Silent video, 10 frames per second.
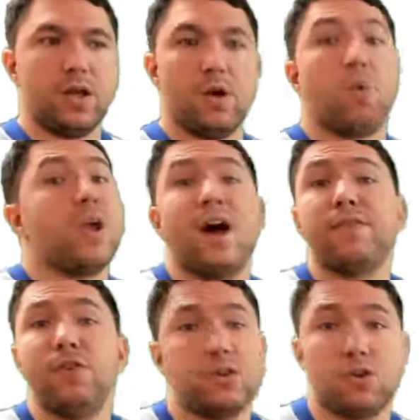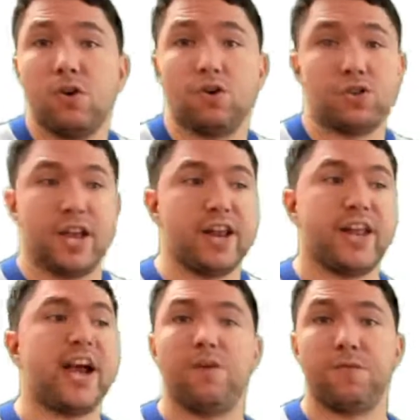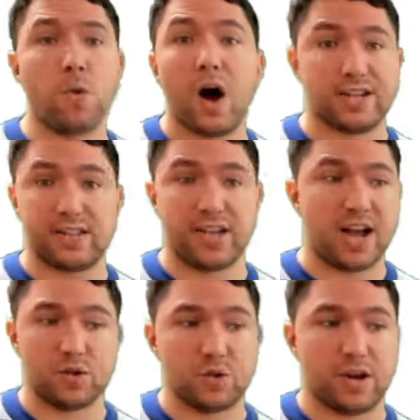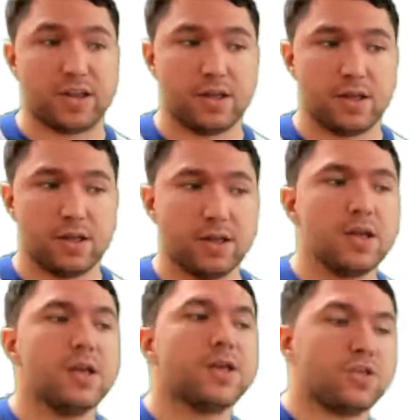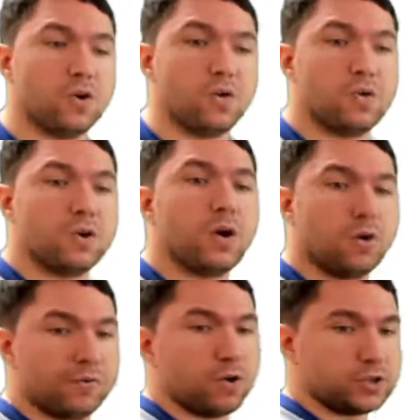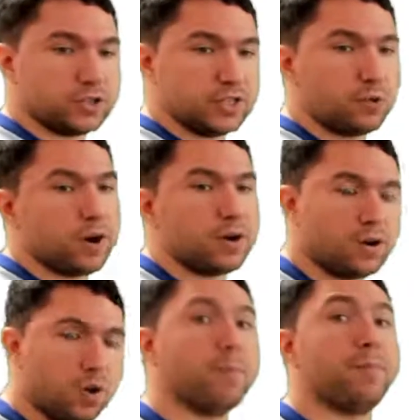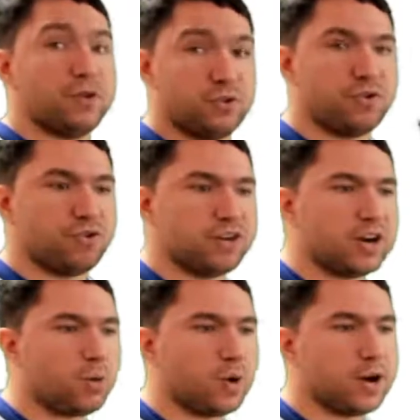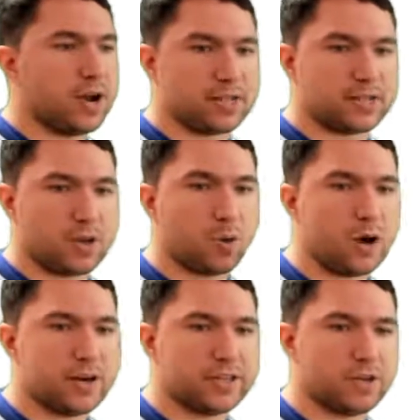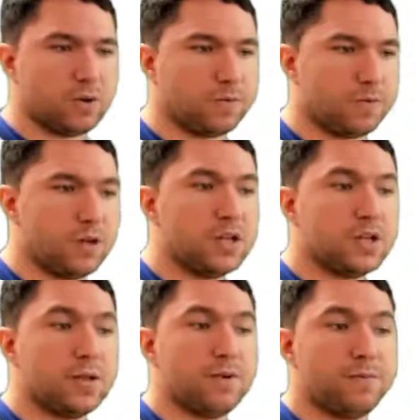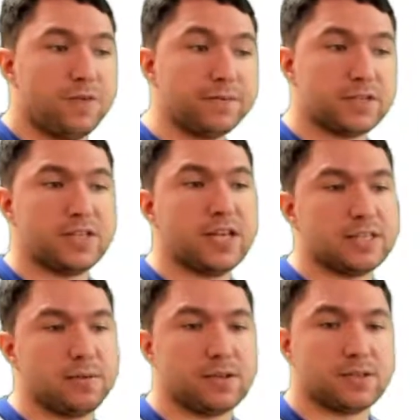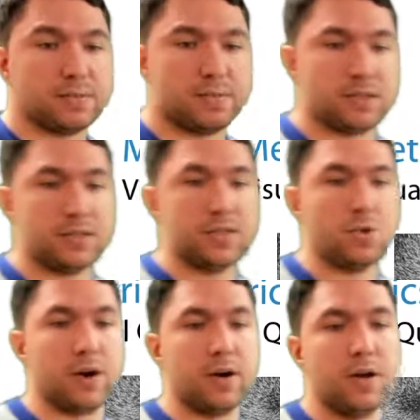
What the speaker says: We have not lost any kind of quality actually. So of course this one compared to the original one has a quality of 50 decibels, but this one